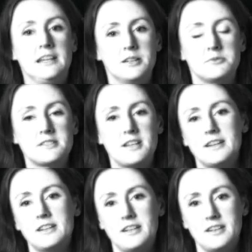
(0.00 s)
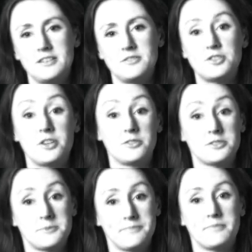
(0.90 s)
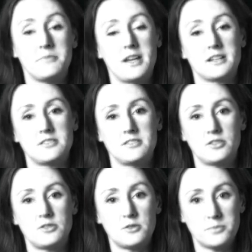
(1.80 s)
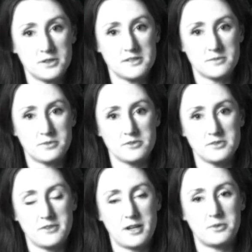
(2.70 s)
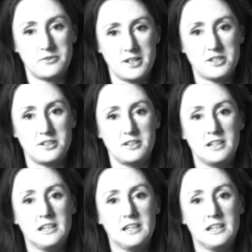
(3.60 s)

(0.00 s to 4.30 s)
It was like a kind of jolt back to the core principles of our profession,